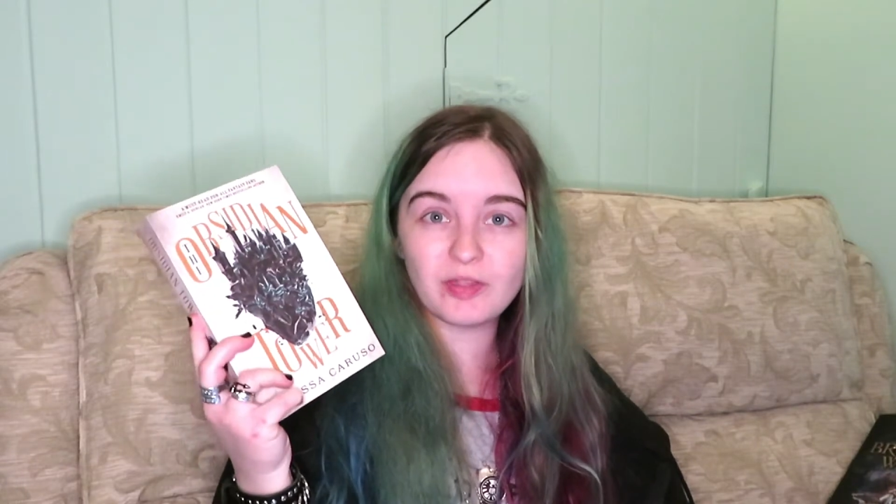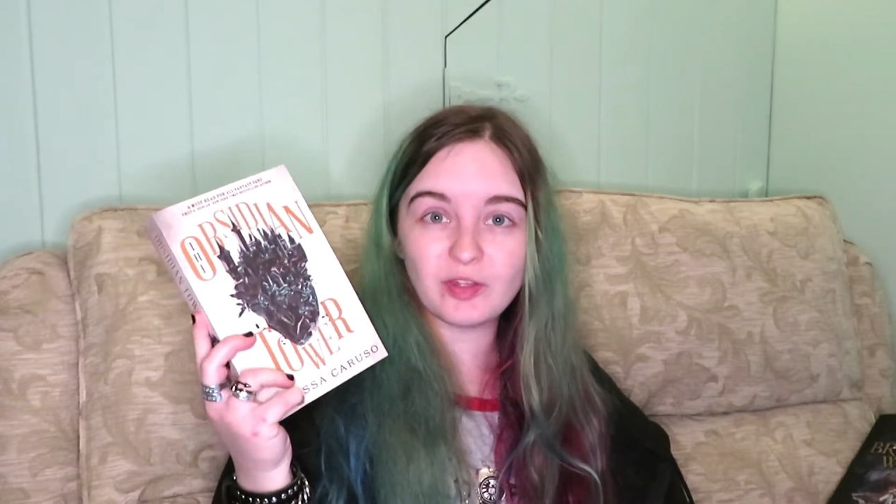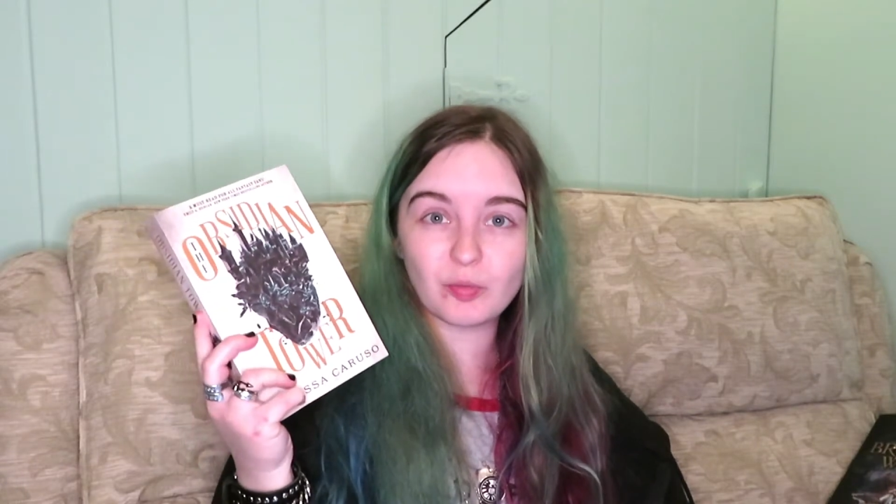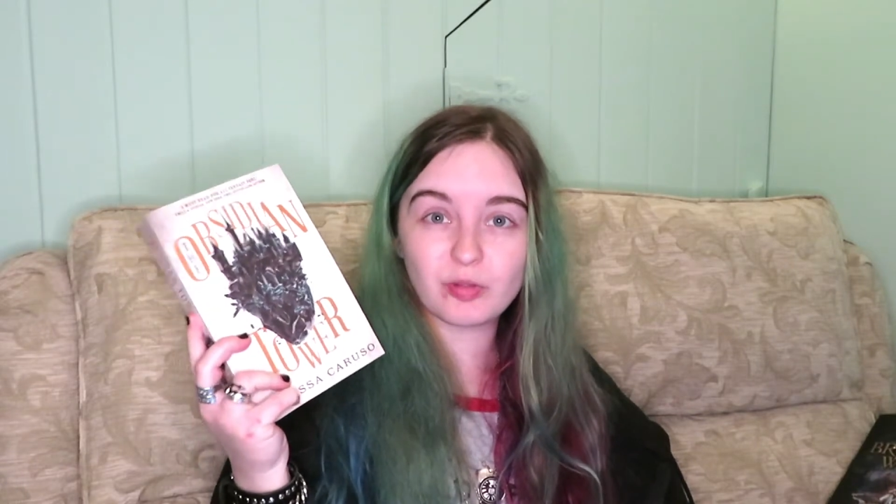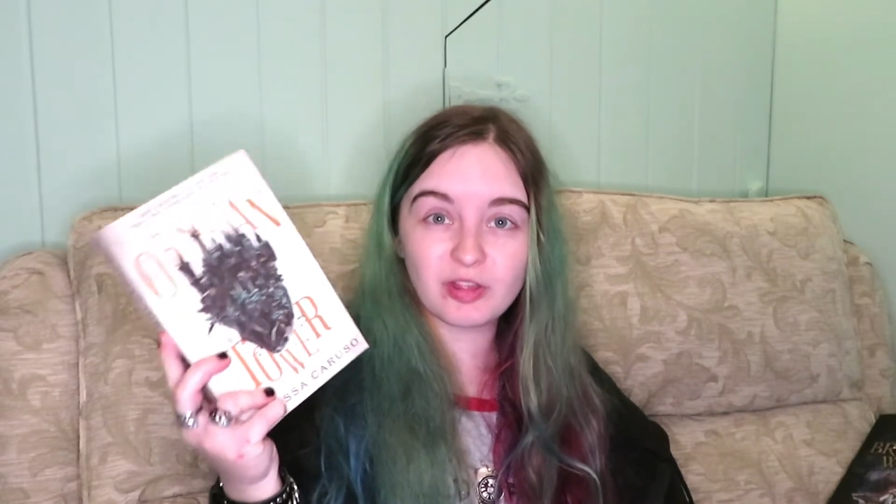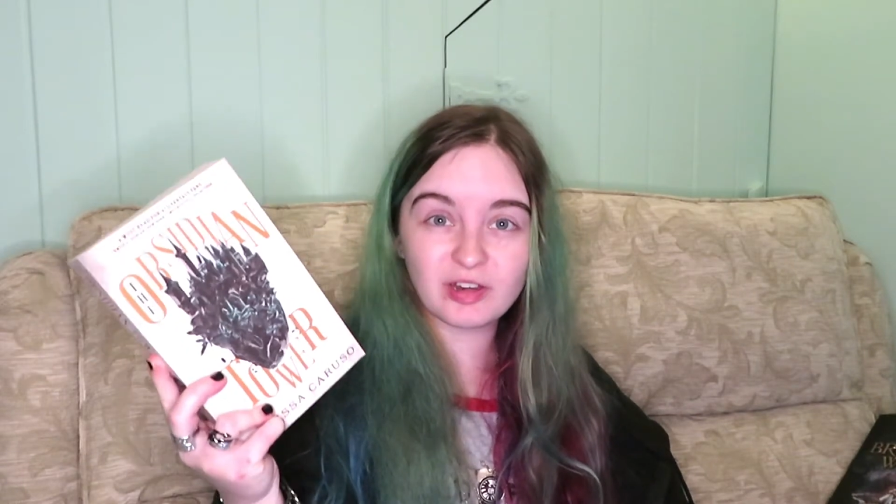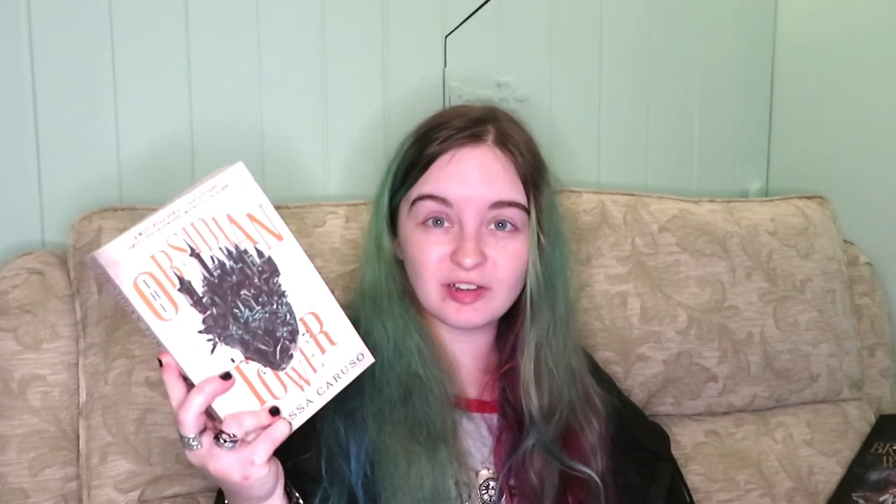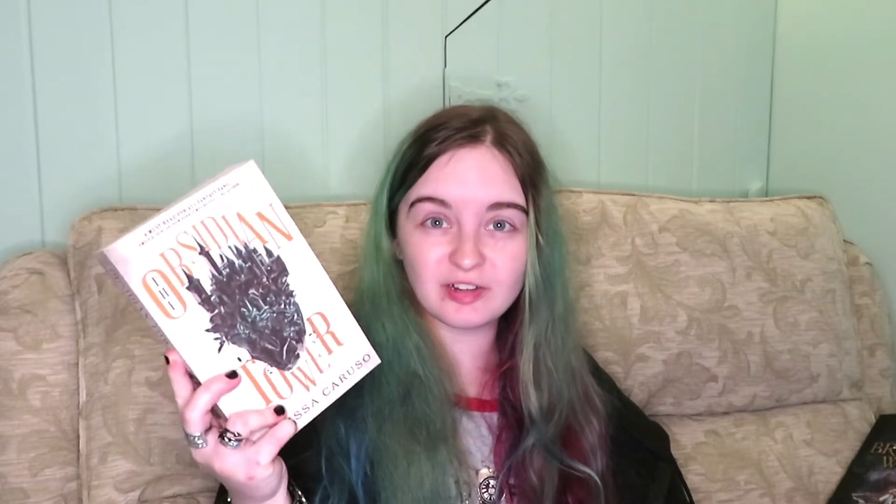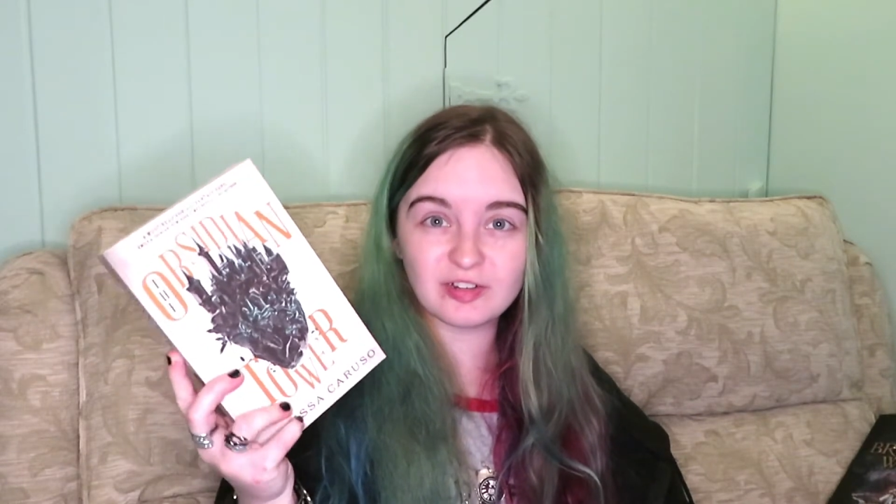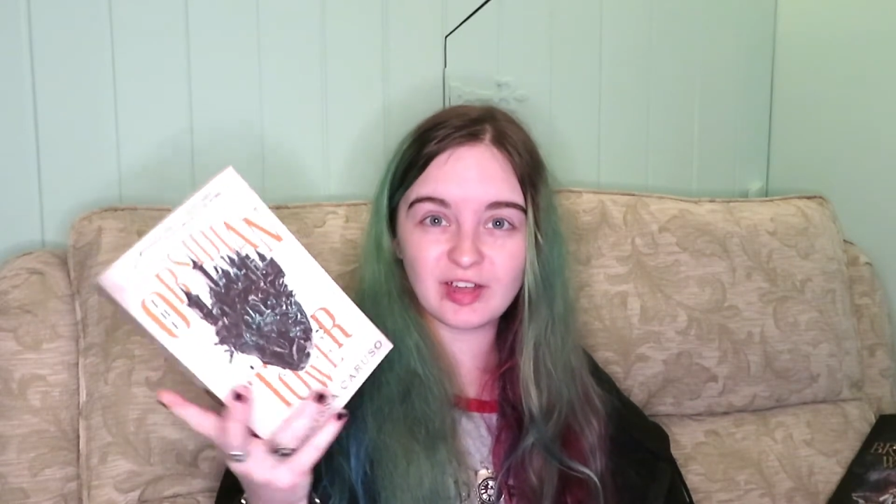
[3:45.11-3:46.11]
the
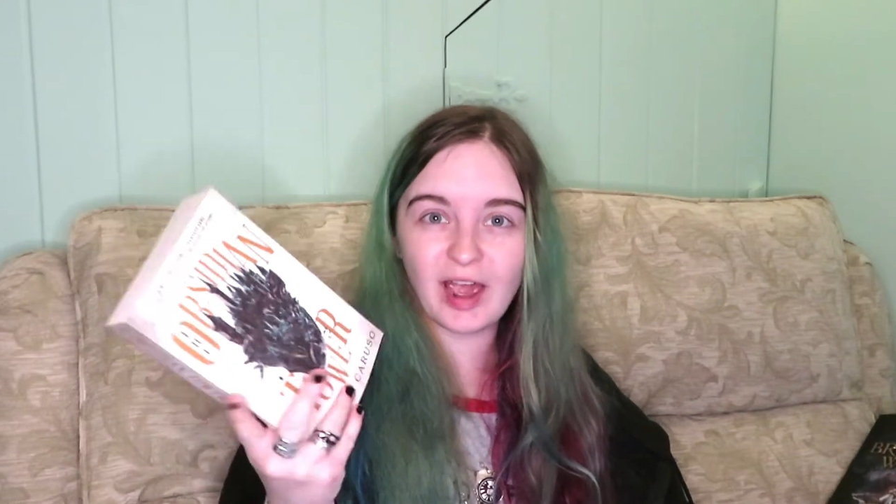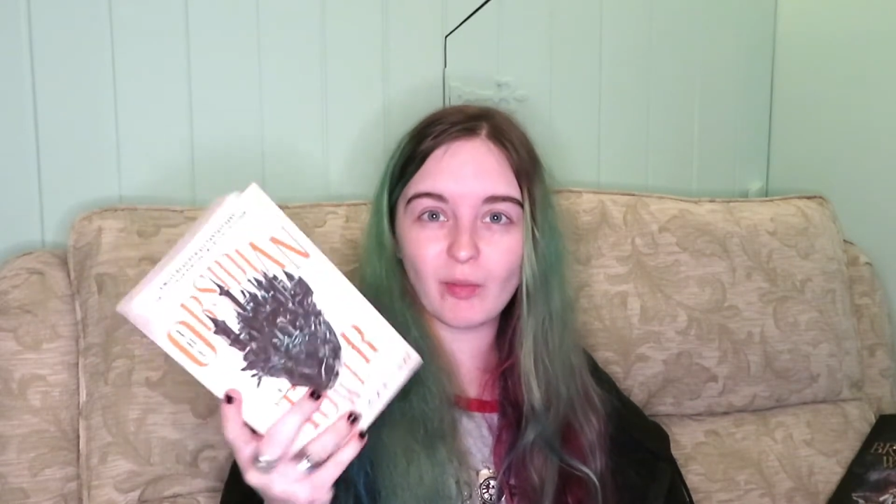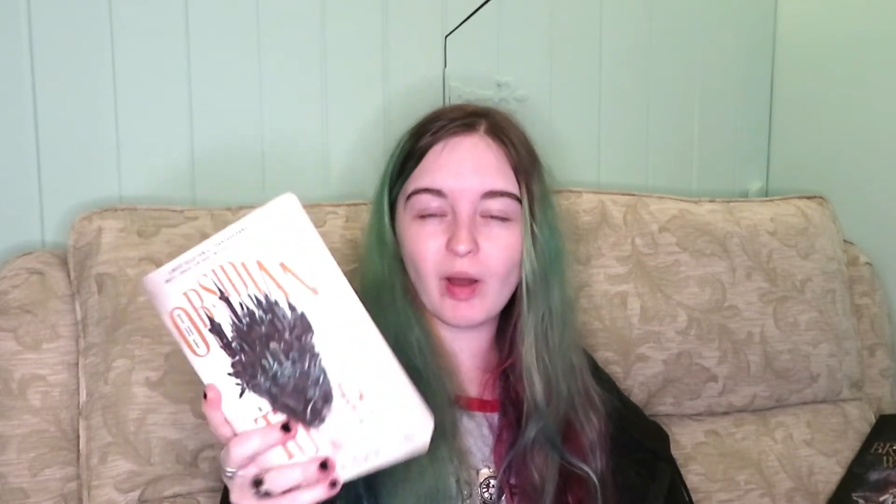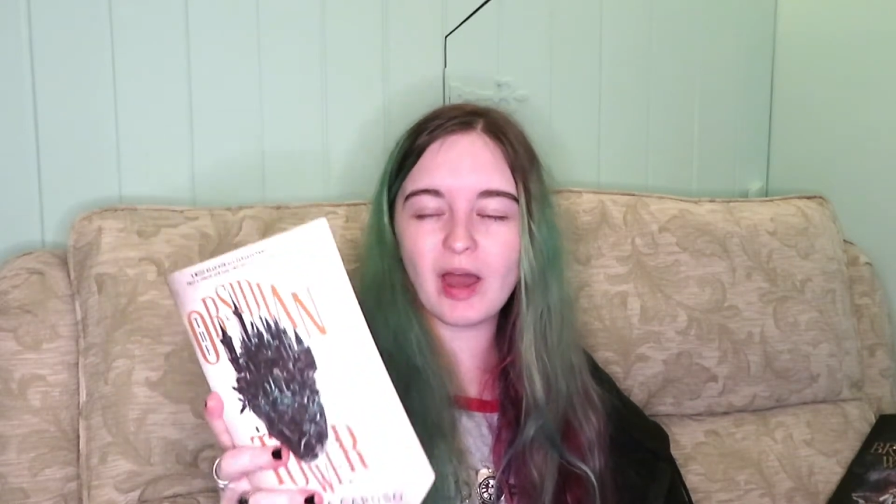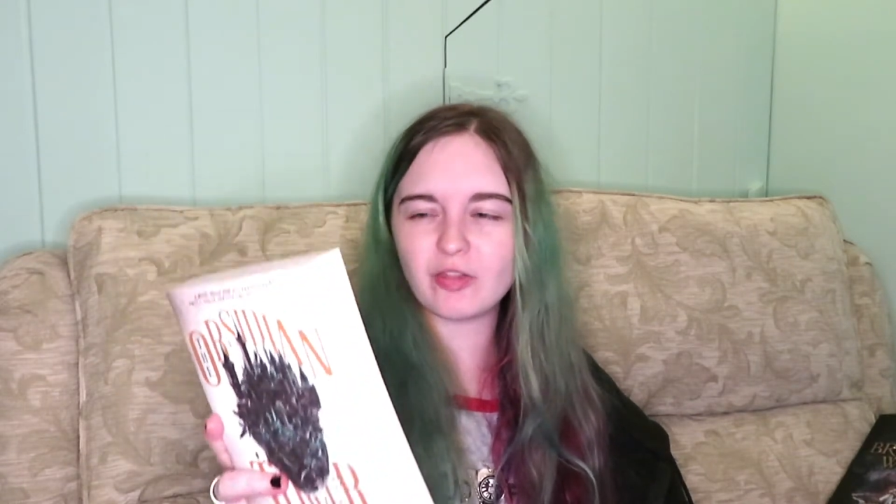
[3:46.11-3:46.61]
Obsidian Tower,